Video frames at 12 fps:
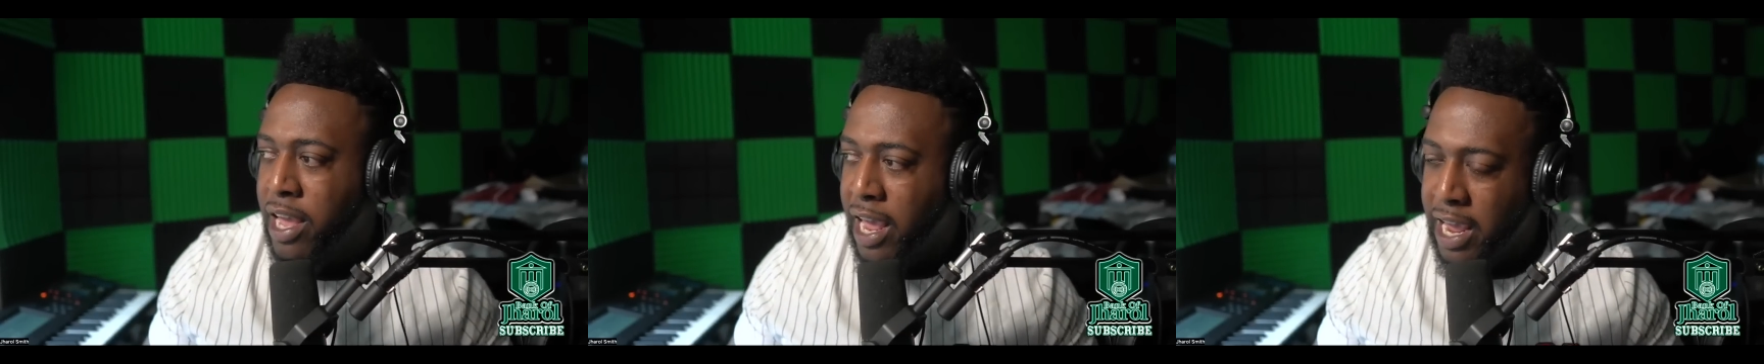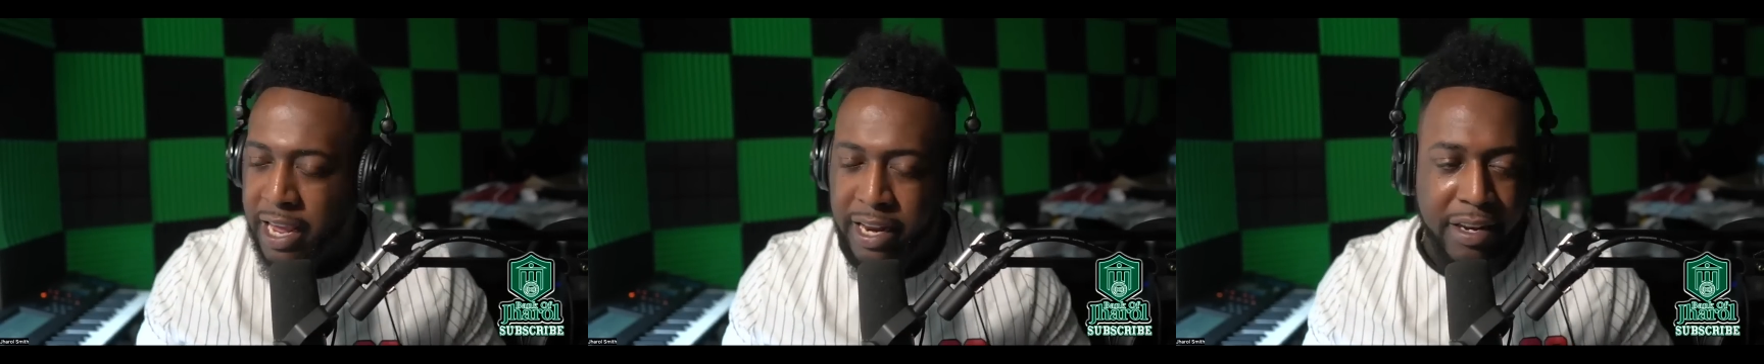
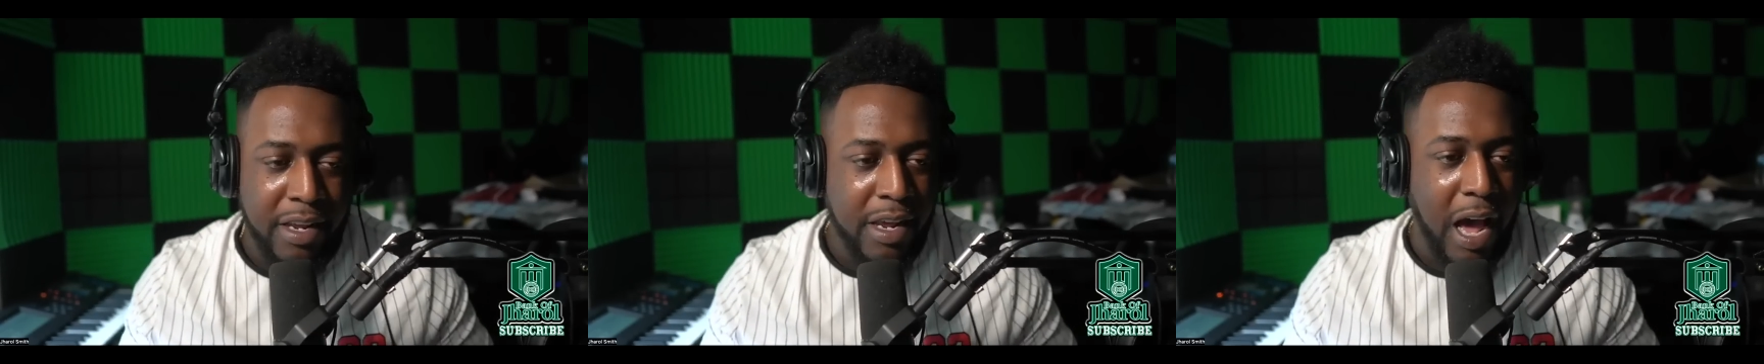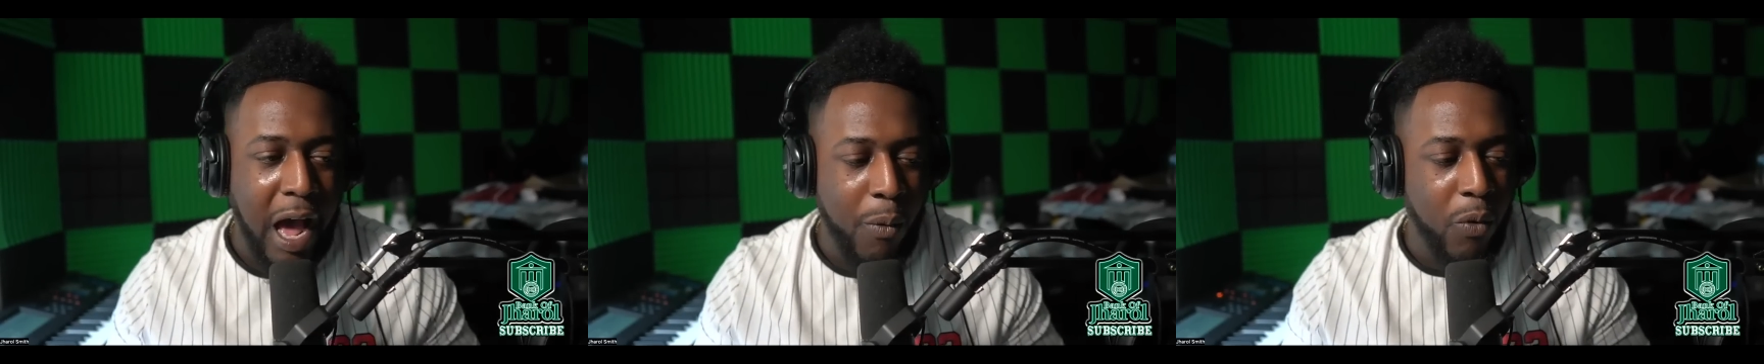And
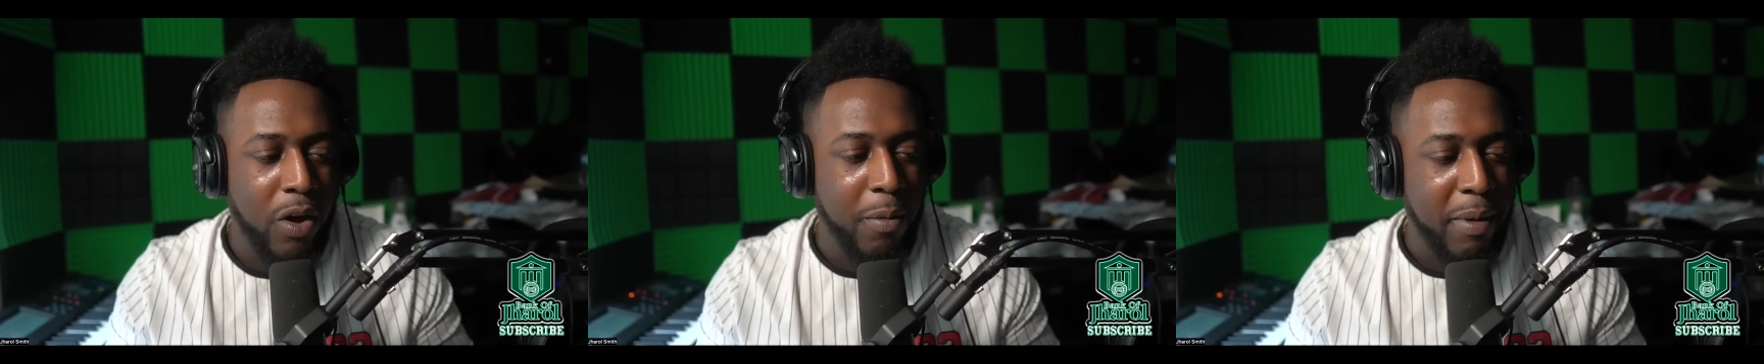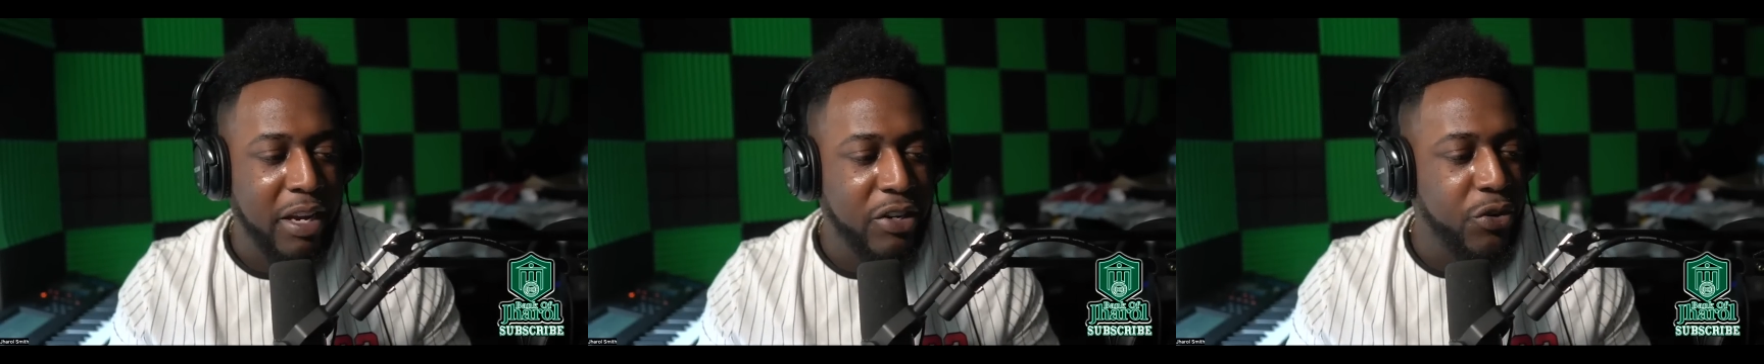I want to
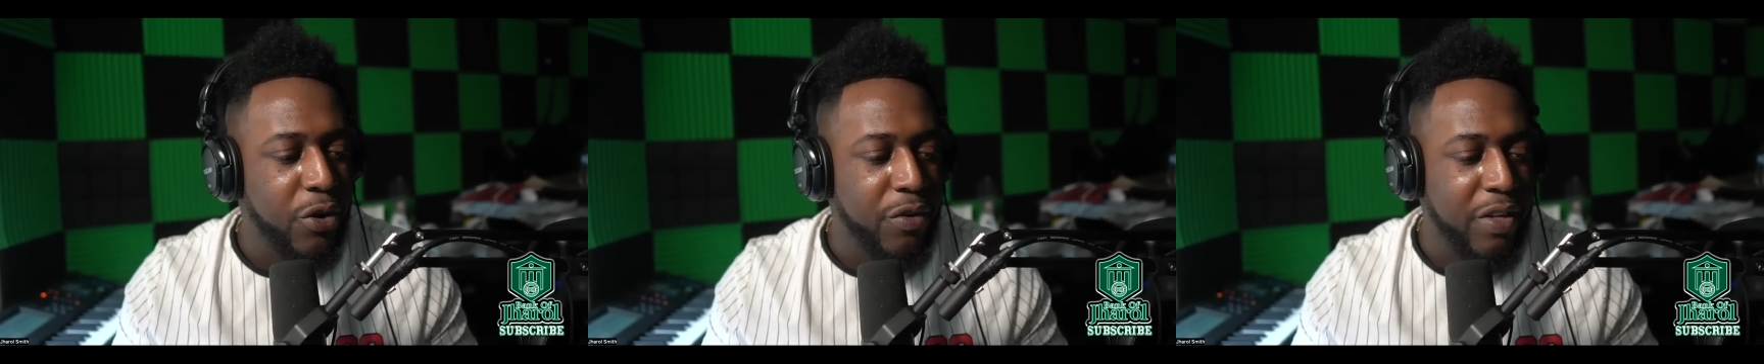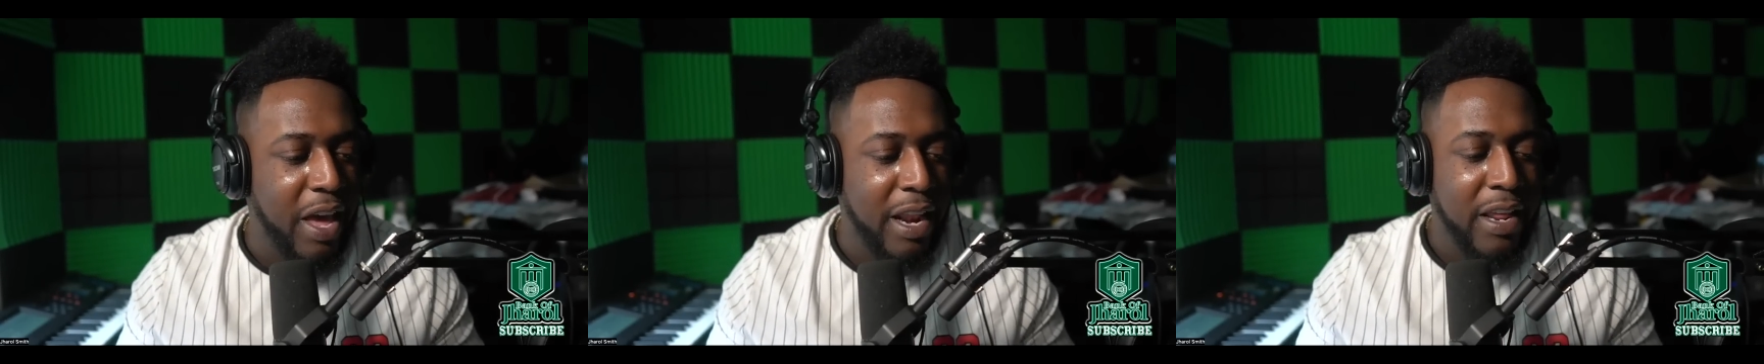make sure
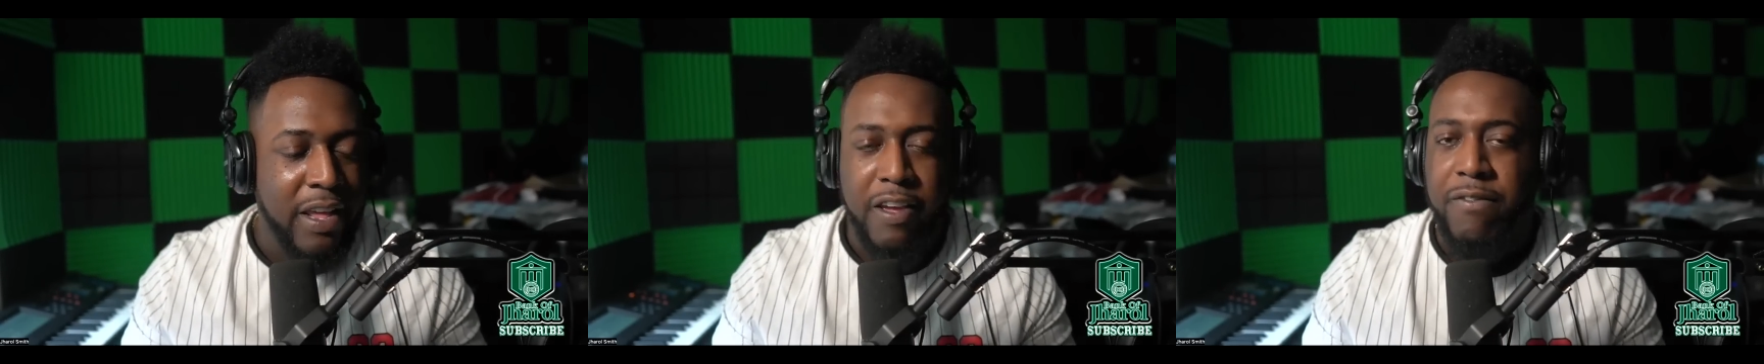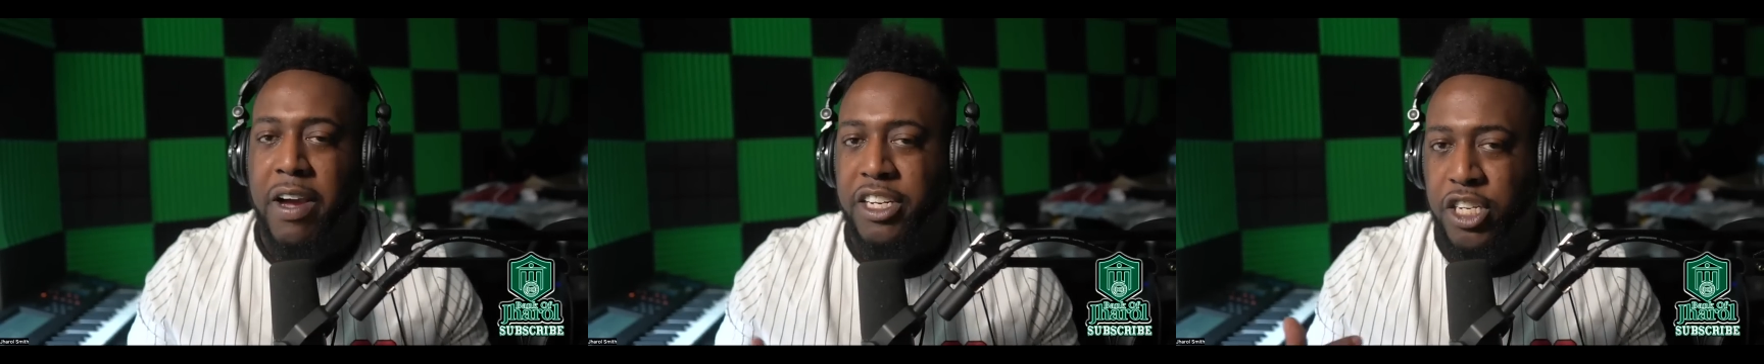that
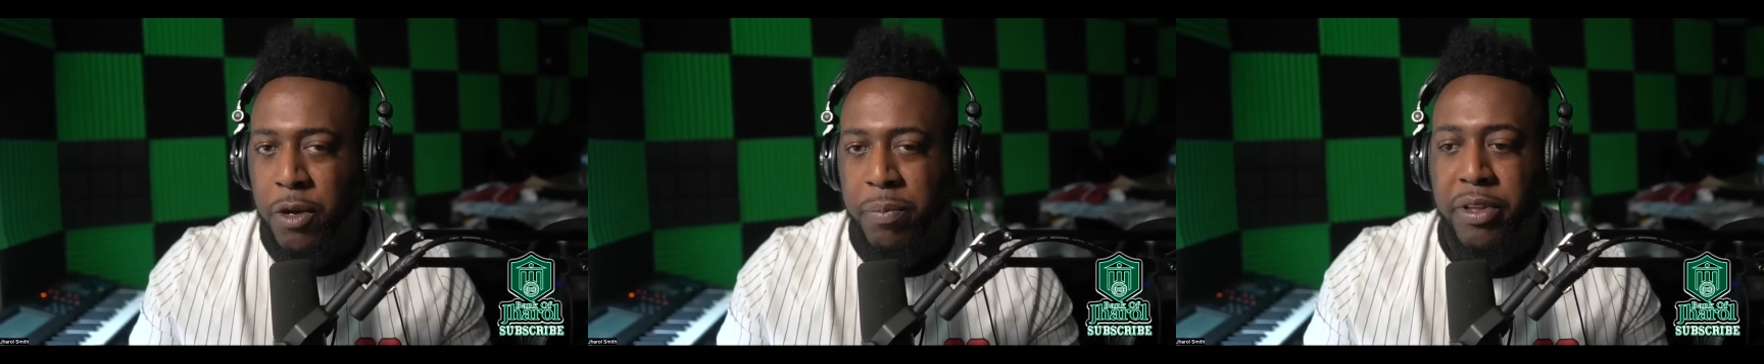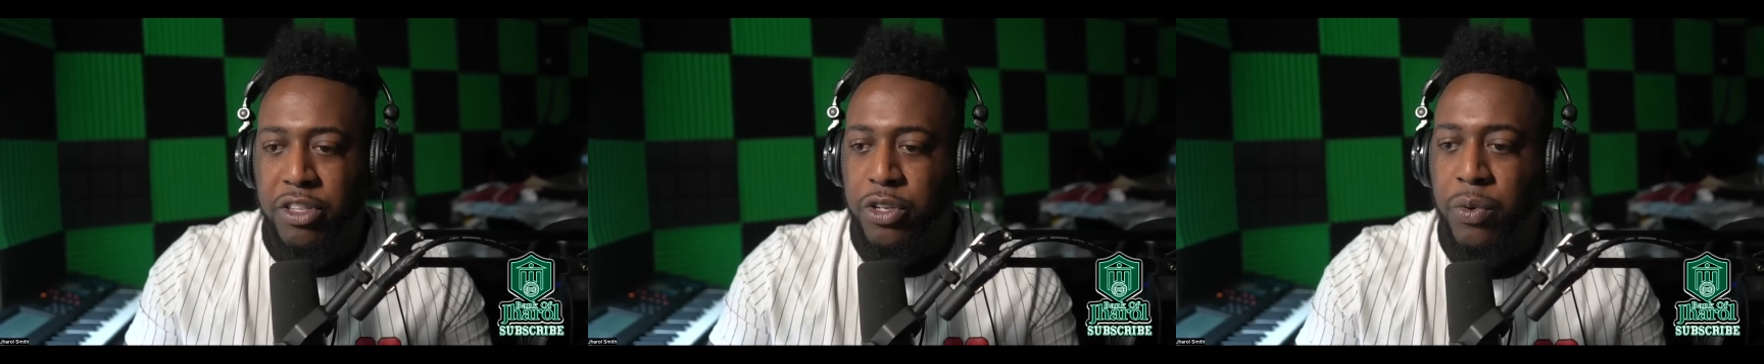if I jump
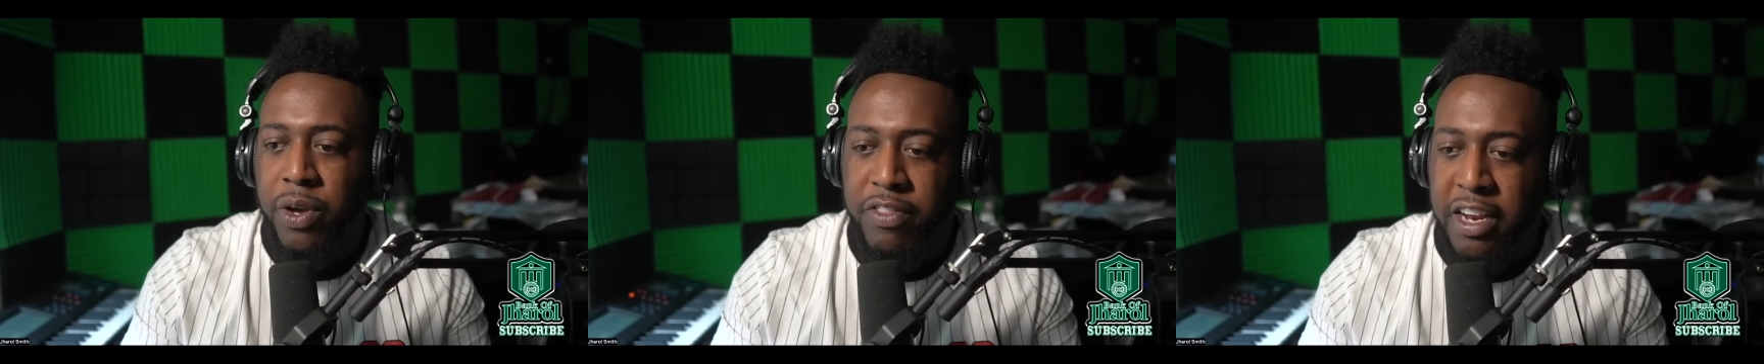into it,